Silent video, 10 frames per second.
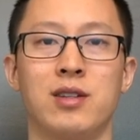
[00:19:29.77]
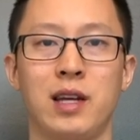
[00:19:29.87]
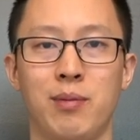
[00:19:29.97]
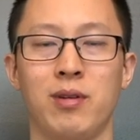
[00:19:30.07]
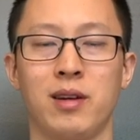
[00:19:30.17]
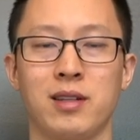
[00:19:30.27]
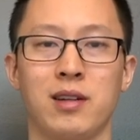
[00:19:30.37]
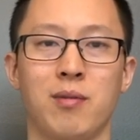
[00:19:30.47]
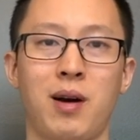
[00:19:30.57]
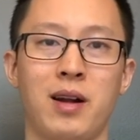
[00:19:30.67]

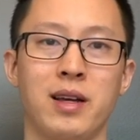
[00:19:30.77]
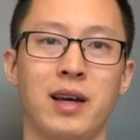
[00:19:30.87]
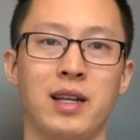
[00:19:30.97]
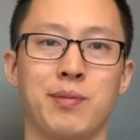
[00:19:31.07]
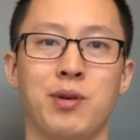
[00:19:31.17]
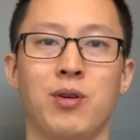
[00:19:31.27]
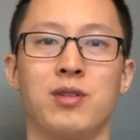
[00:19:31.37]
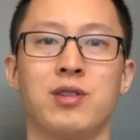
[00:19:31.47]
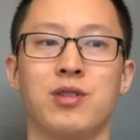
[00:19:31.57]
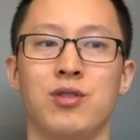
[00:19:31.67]
stabilizing your body as
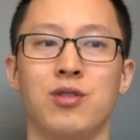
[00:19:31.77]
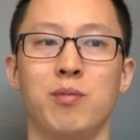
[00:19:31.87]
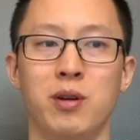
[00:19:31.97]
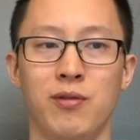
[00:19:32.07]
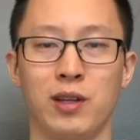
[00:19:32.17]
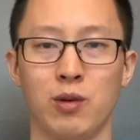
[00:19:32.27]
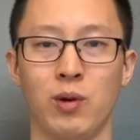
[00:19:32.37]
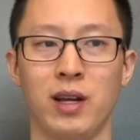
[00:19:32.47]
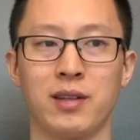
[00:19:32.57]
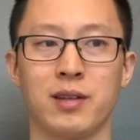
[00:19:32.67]
opposed to moving the
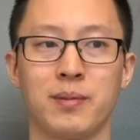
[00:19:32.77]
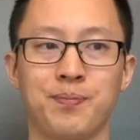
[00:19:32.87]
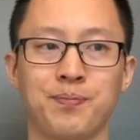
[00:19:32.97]
weight.